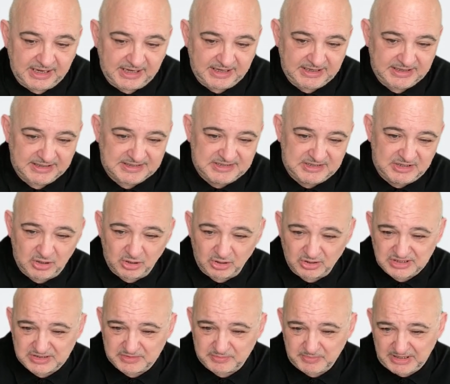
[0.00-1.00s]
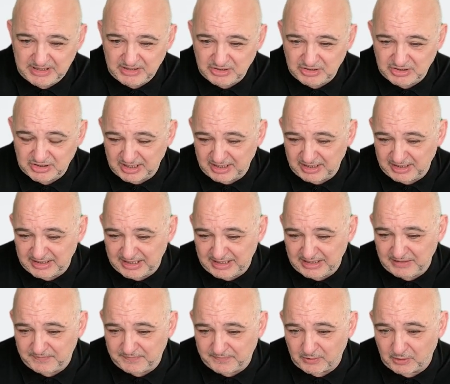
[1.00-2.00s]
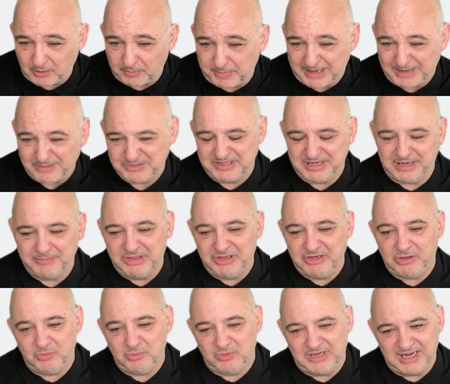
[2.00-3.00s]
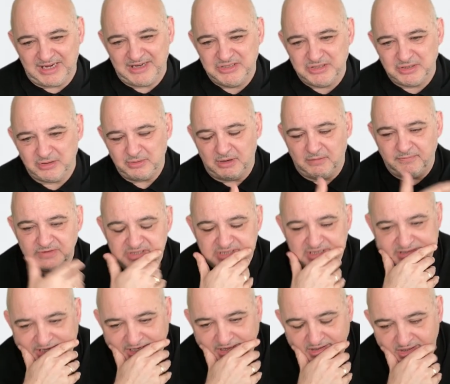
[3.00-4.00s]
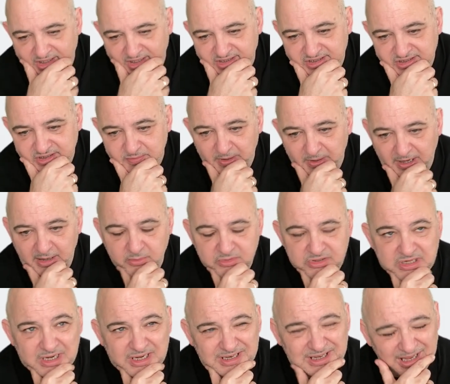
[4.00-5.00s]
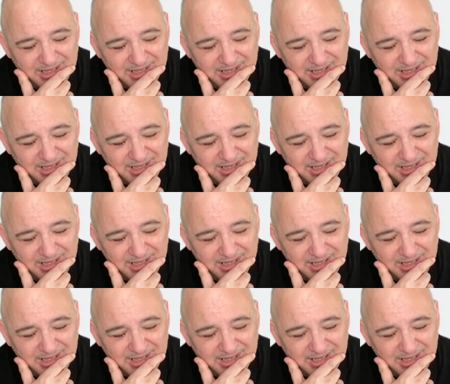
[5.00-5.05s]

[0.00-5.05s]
It's cost me £94. So, I'm in the UK, so obviously calculates as pounds.